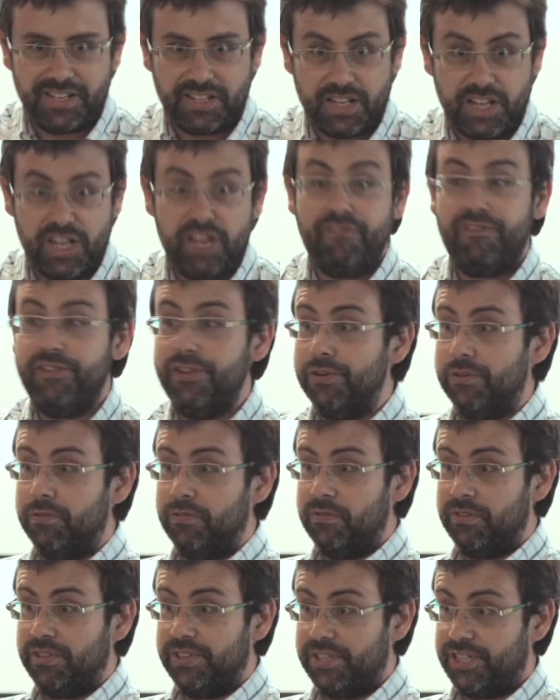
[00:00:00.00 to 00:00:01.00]
if you
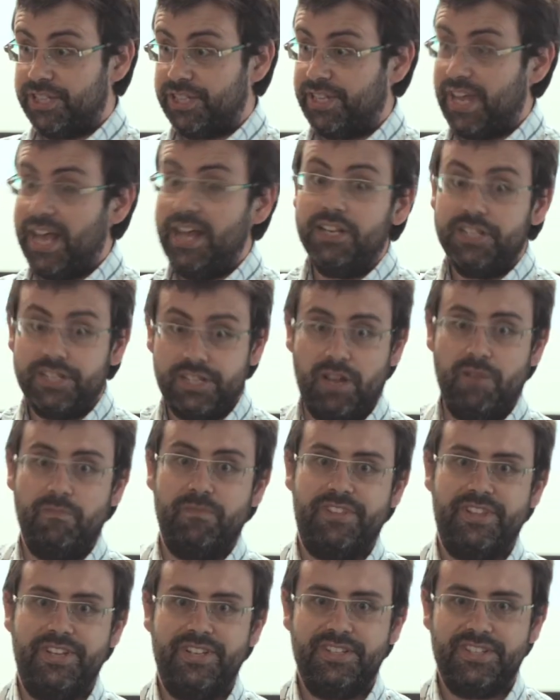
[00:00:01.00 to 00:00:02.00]
sell
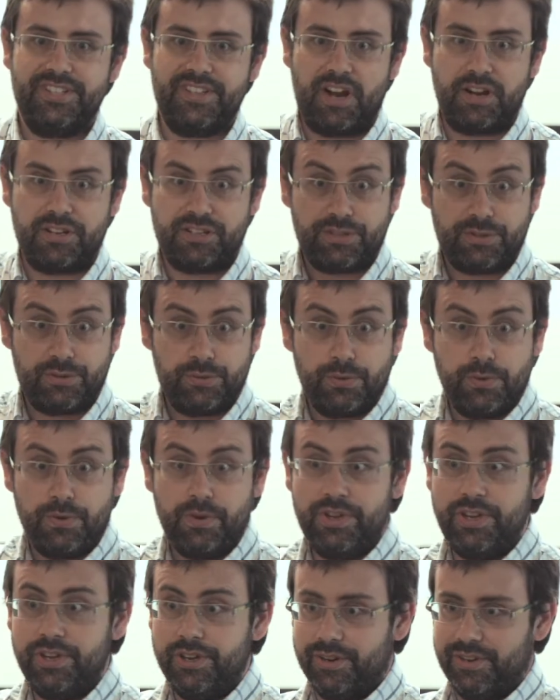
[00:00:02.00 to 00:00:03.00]
something, starts 2
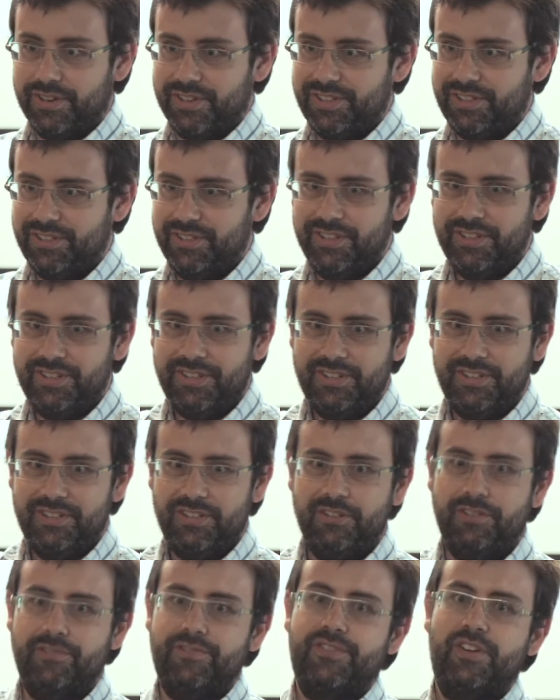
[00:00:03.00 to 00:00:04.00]
years
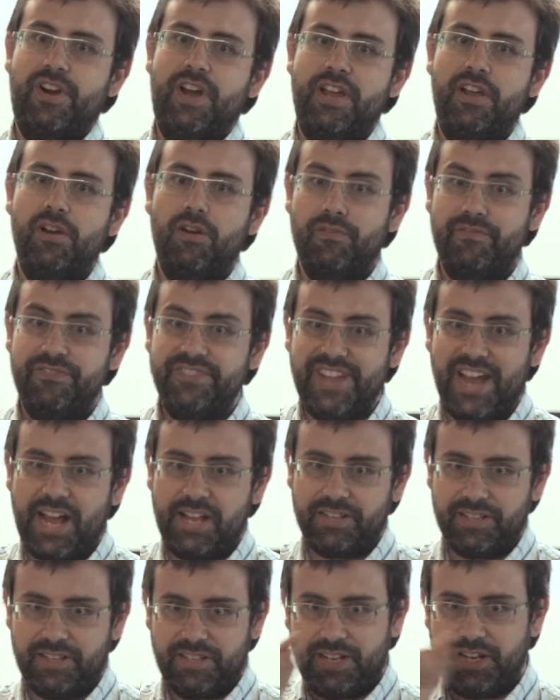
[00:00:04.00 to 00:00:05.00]
of trial of
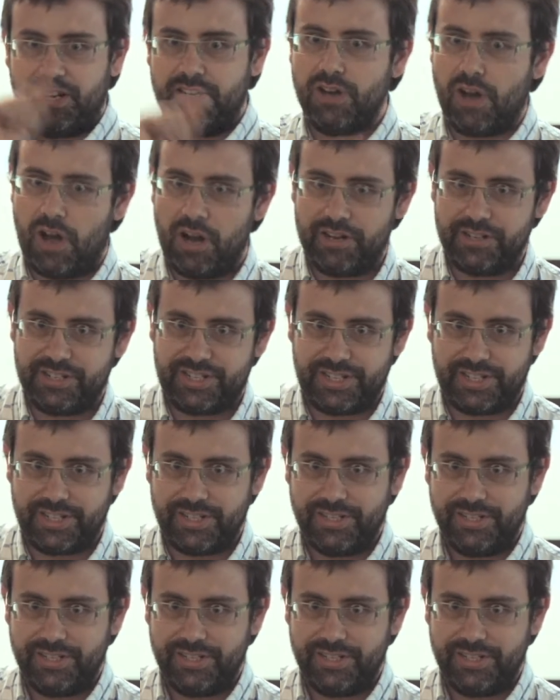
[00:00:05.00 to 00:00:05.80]
that technology.